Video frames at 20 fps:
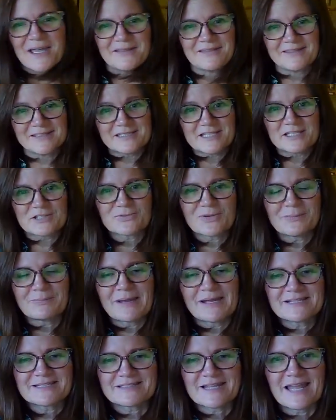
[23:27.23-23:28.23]
This is what
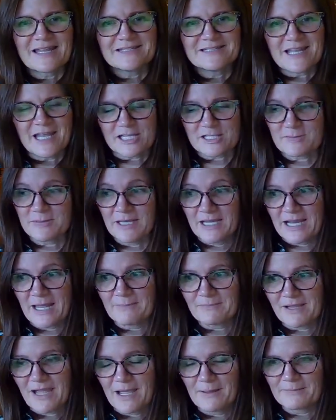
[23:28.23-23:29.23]
my son tells me,
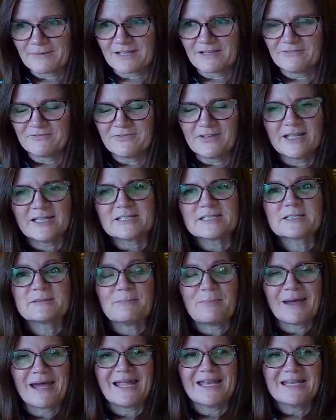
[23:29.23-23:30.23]
and I'm convinced.
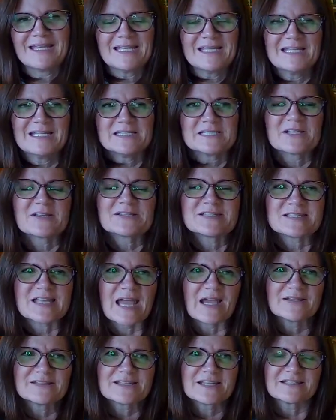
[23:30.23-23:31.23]
But so it
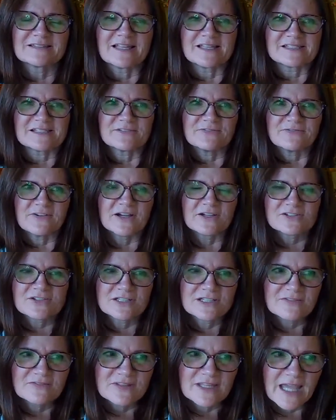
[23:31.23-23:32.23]
sounds like that's a
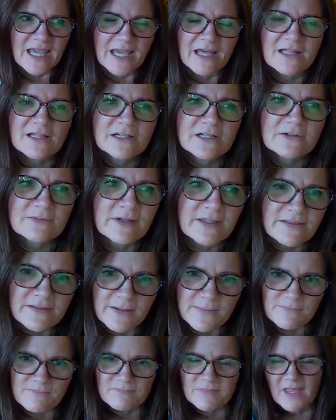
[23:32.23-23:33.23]
function of the
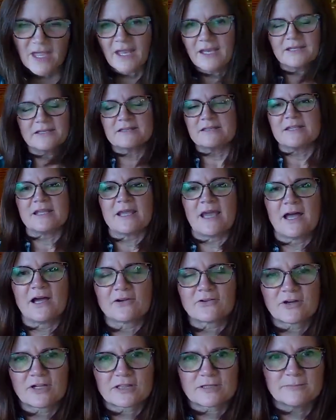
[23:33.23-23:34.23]
algorithm, that the
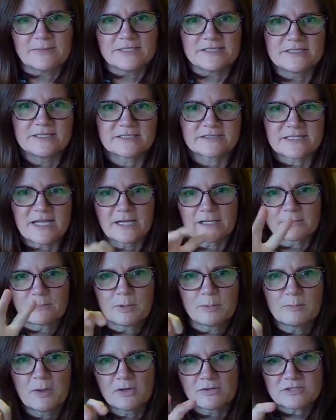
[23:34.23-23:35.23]
algorithm in TikTok
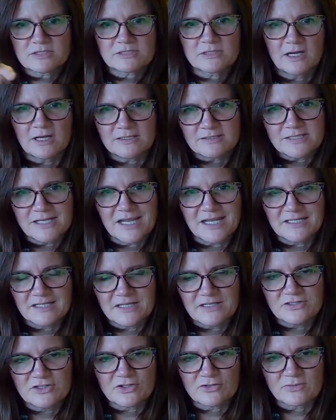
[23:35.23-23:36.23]
promotes content
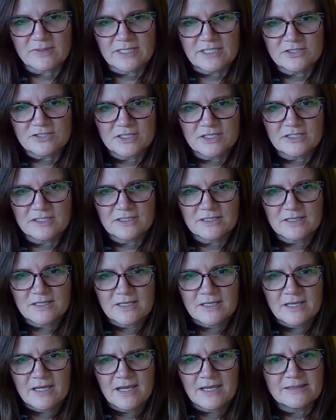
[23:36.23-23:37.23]
in your region,
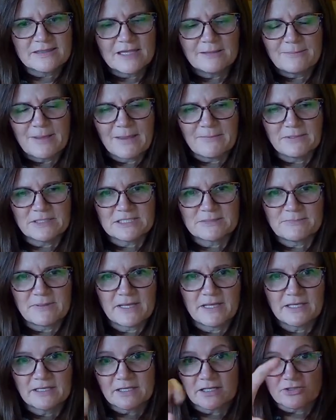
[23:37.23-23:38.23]
and then maybe
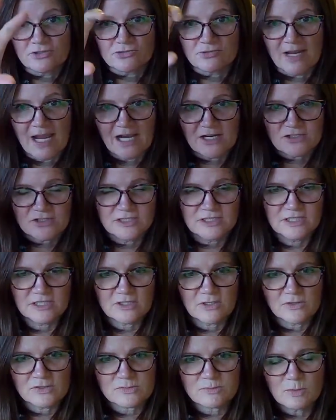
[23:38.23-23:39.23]
depending on traction, it
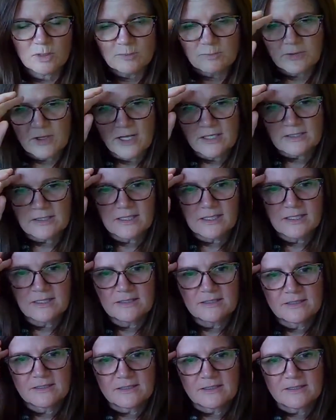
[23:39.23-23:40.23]
goes more broadly.